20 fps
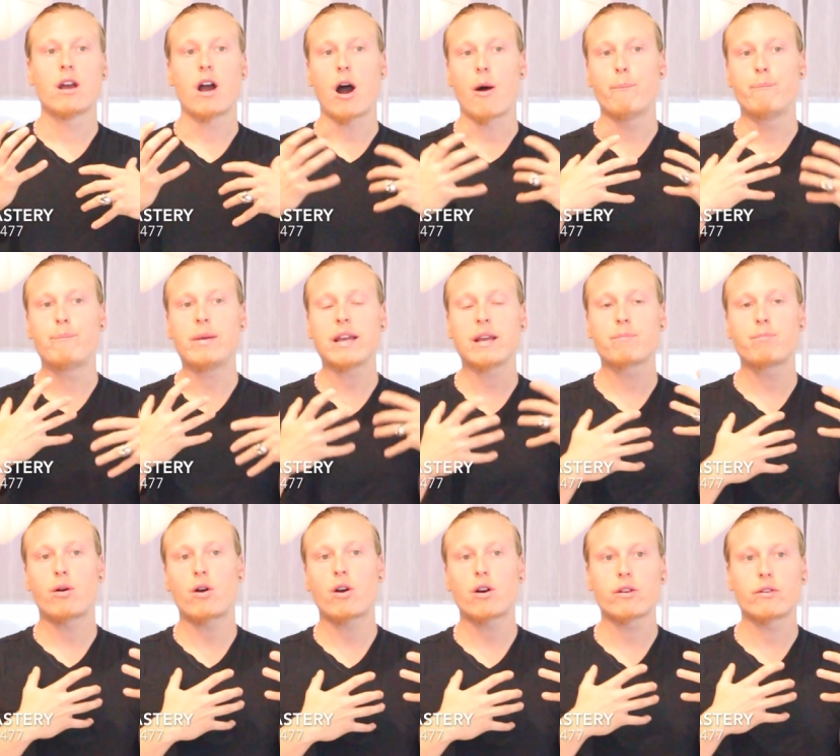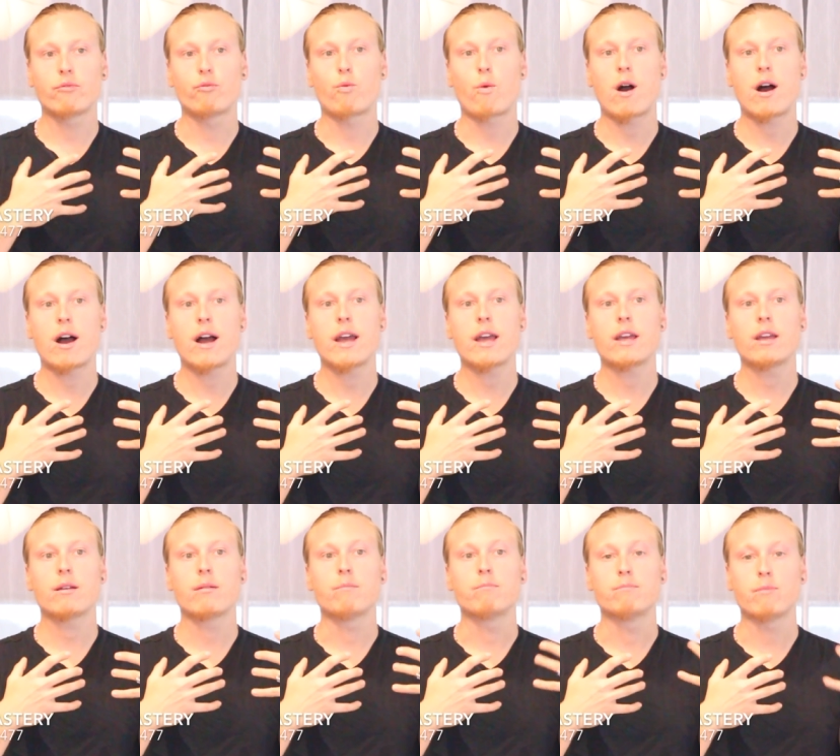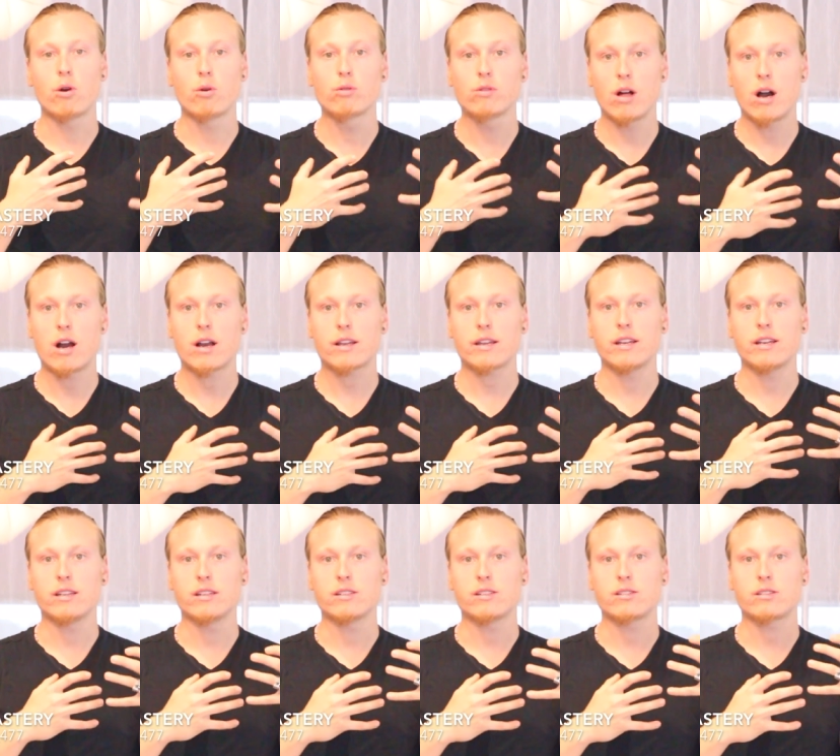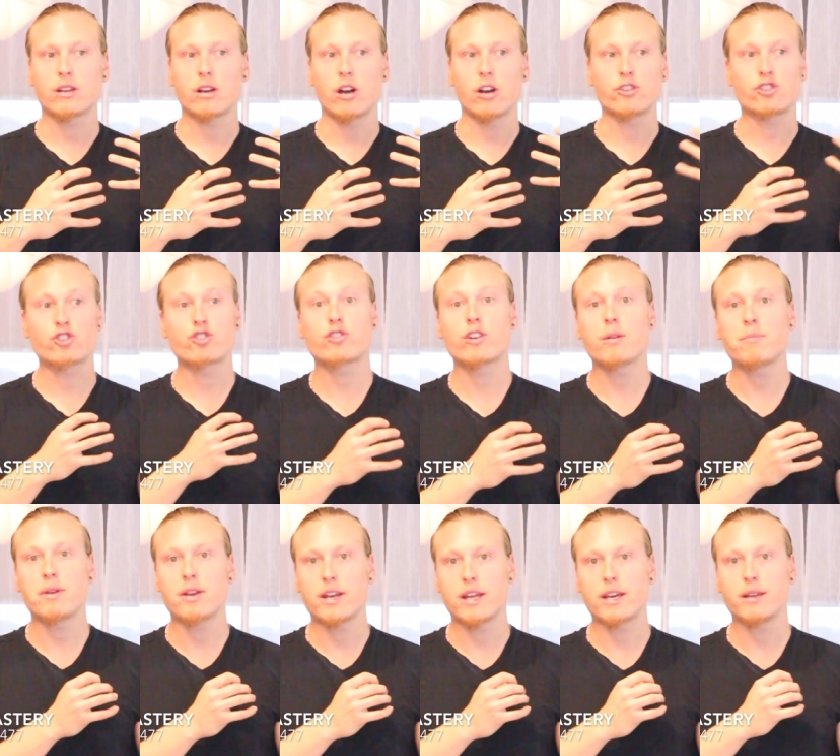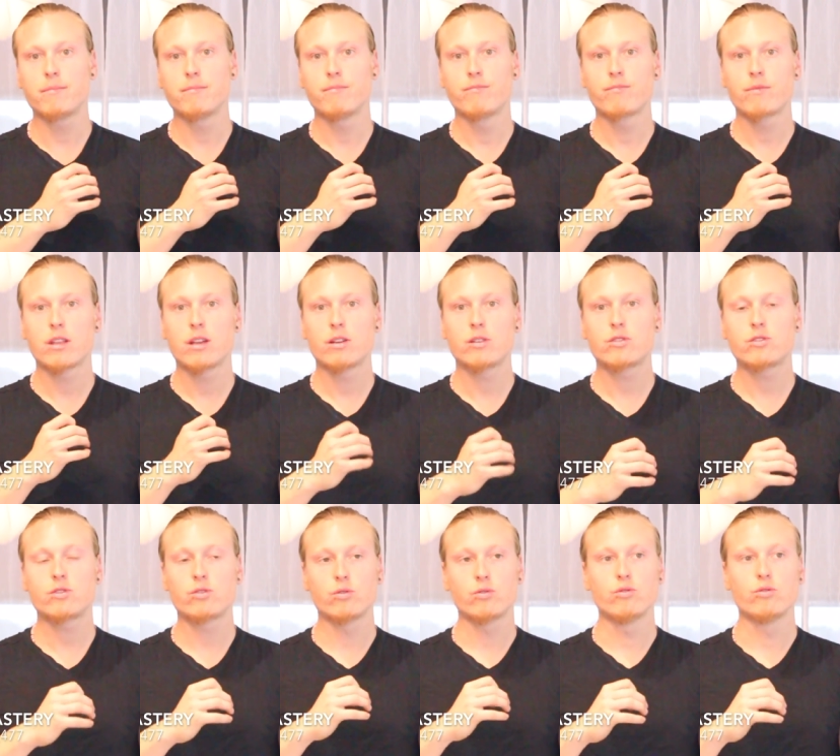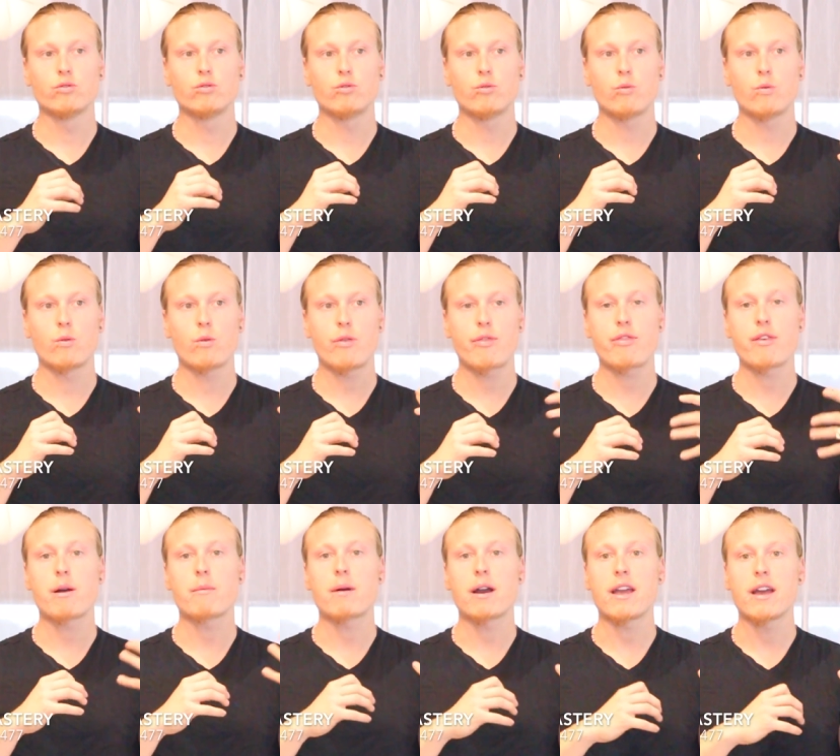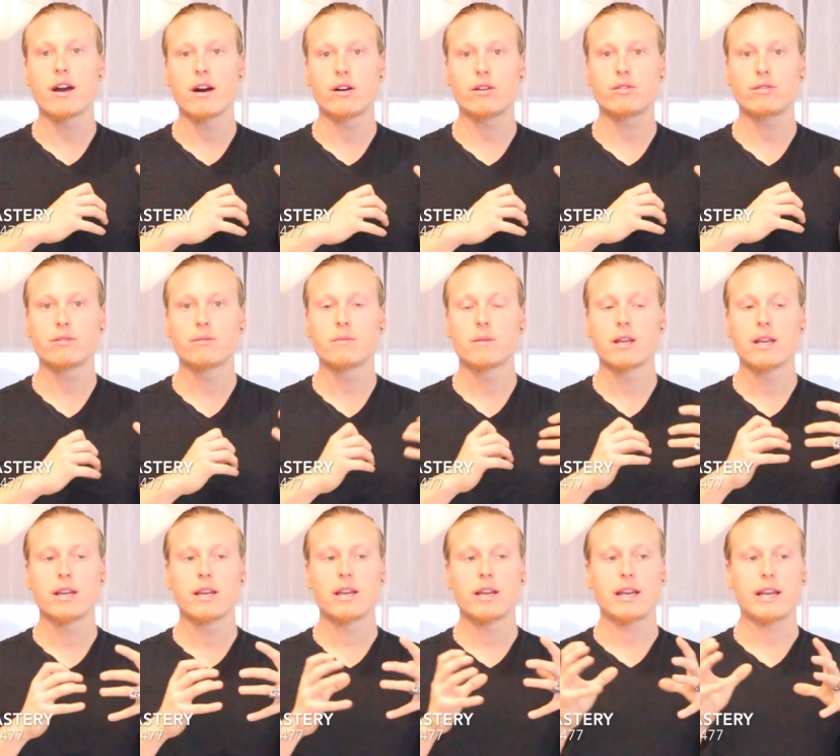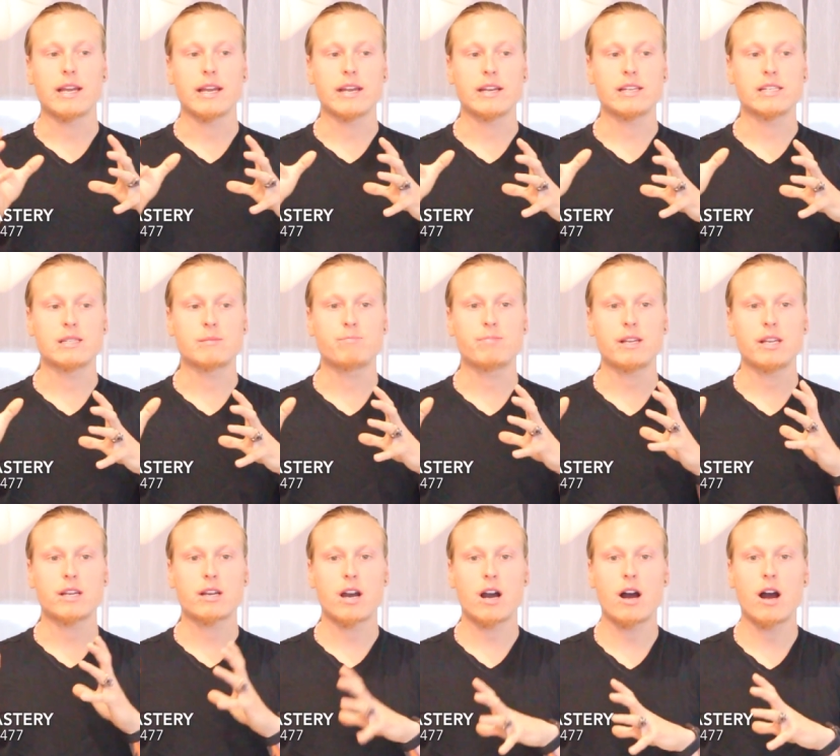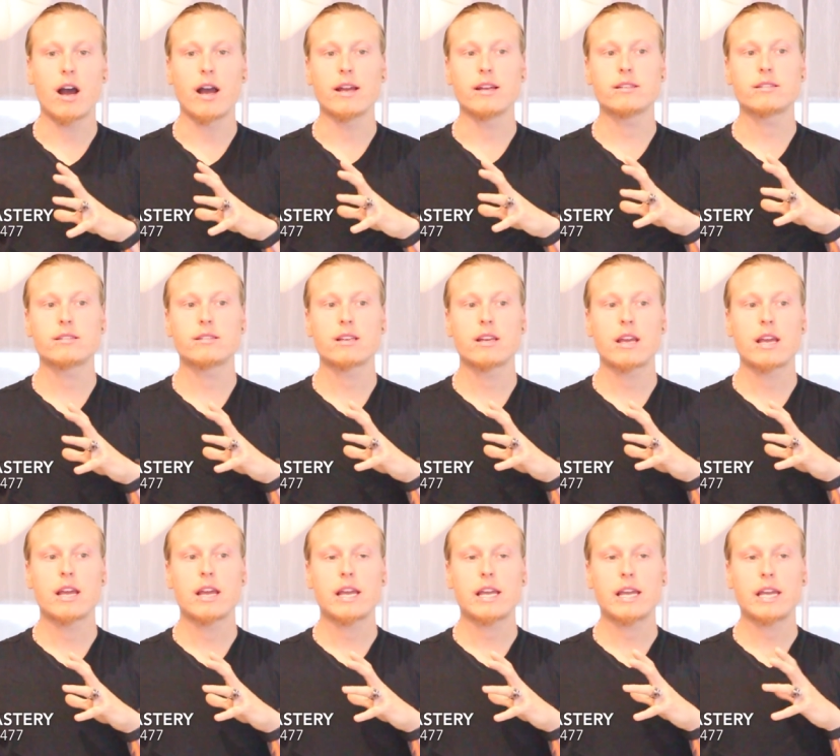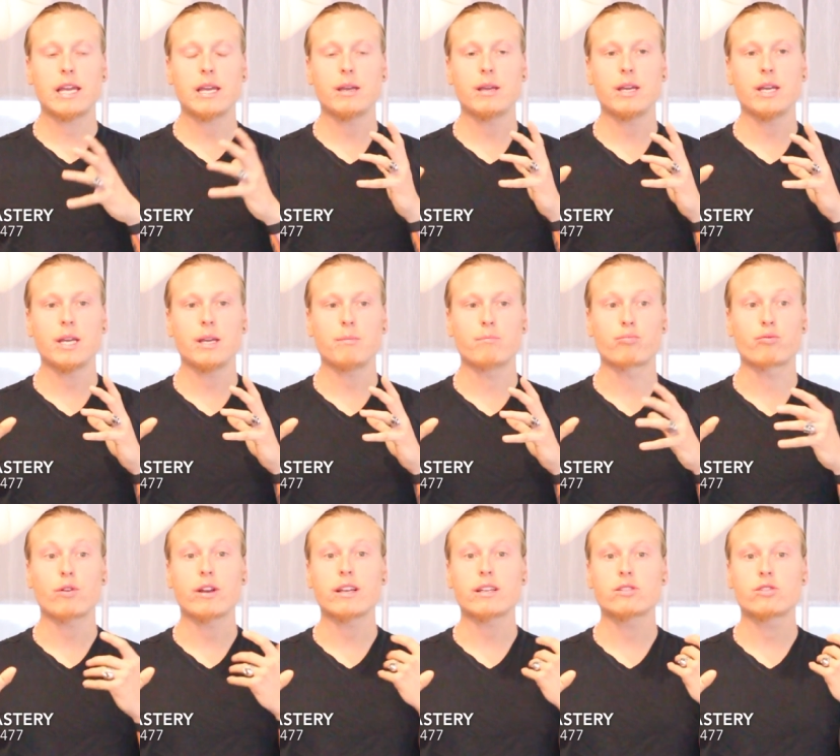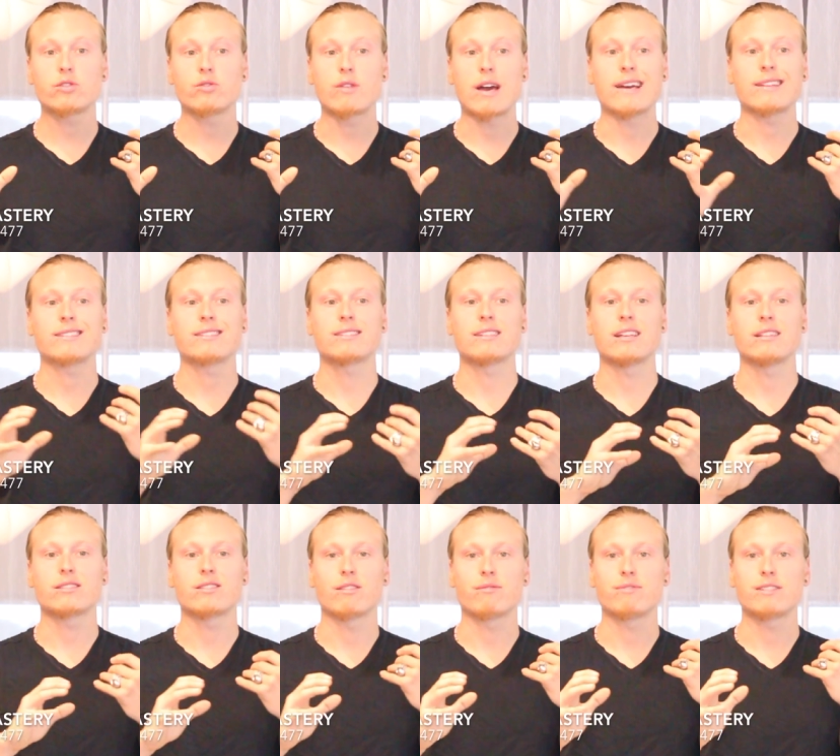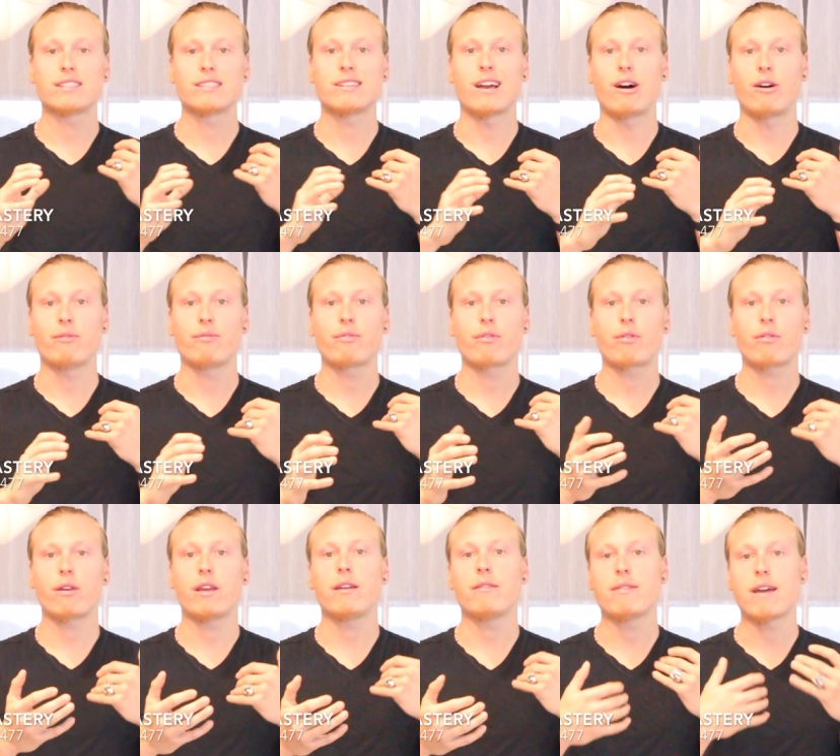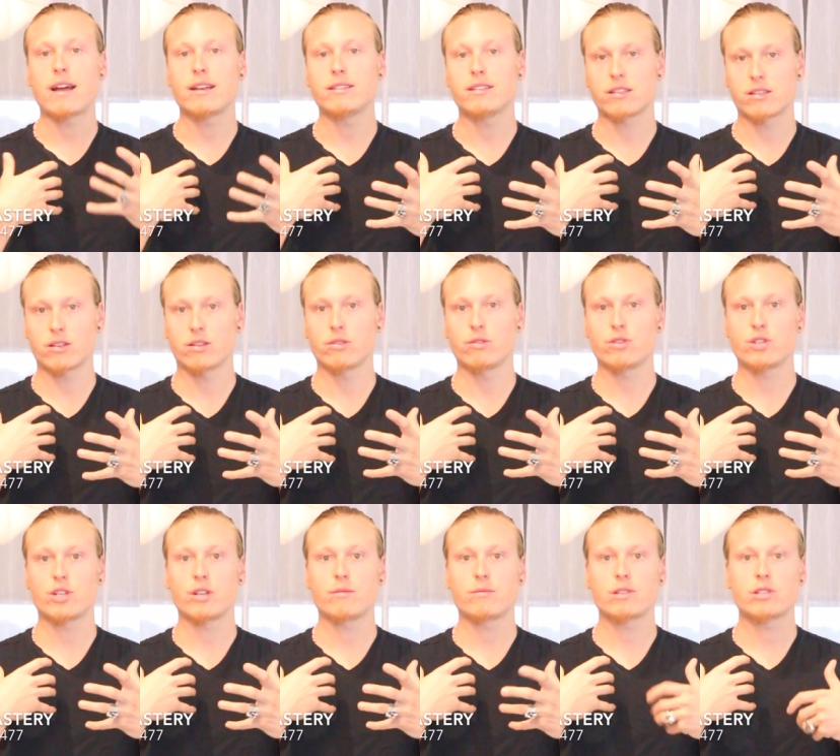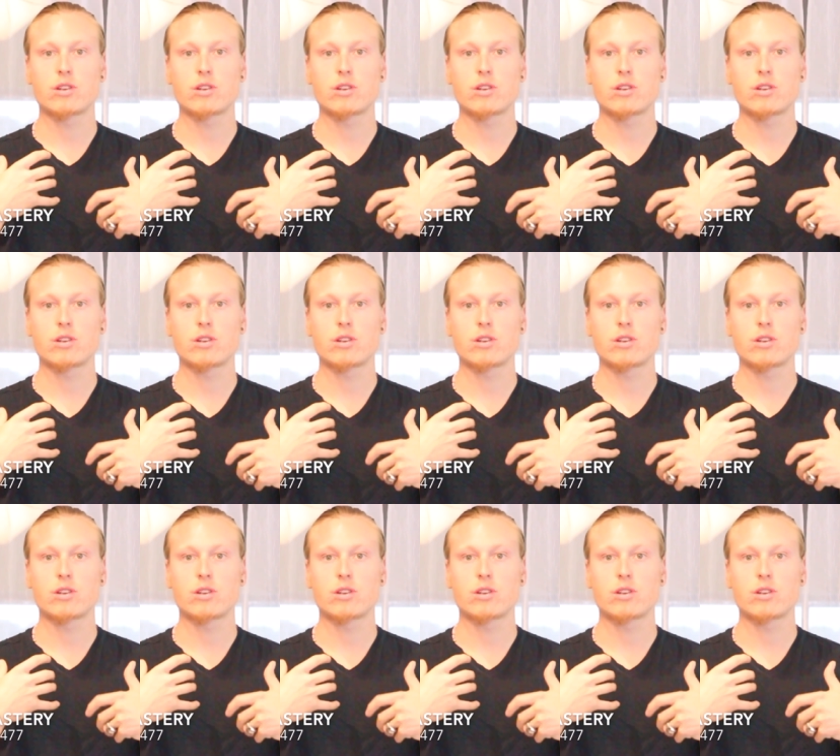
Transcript: A big part of why Moloch is attributed to Thamiel is because he brings you that sense of self in that dissolution.